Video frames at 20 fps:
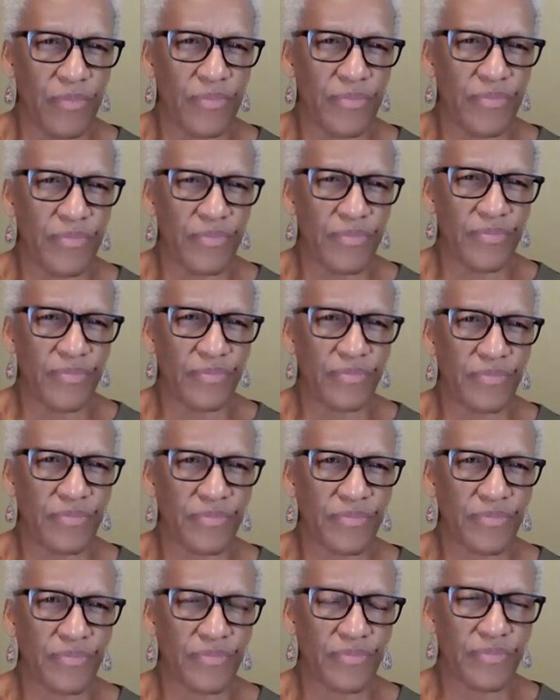
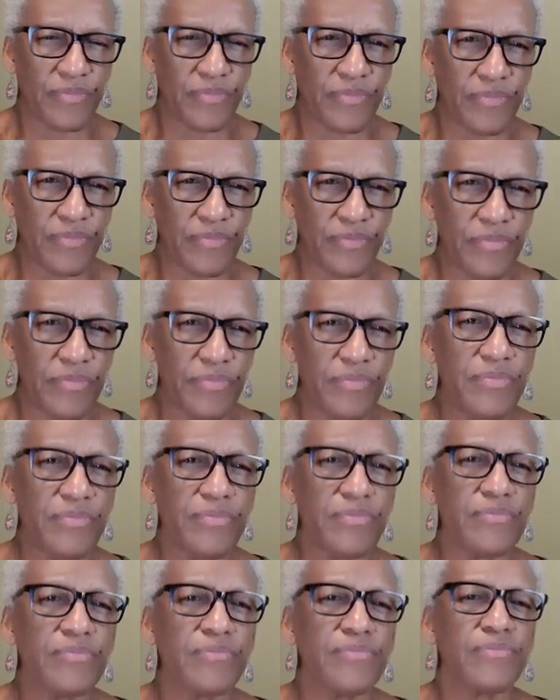
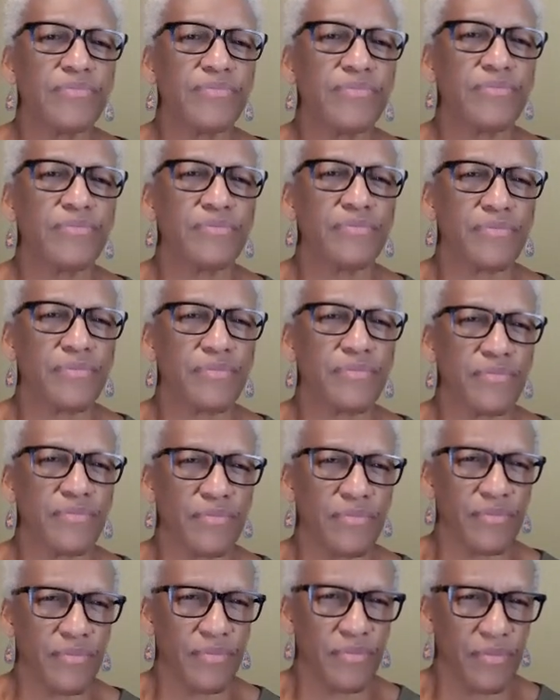
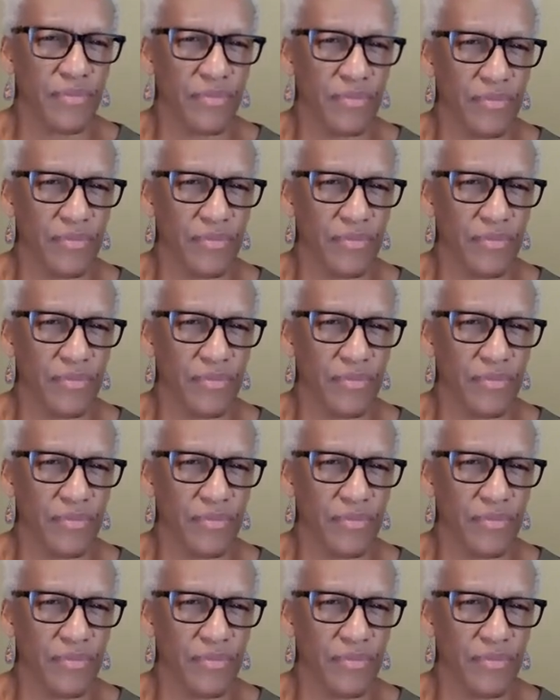No words are spoken by the person on screen.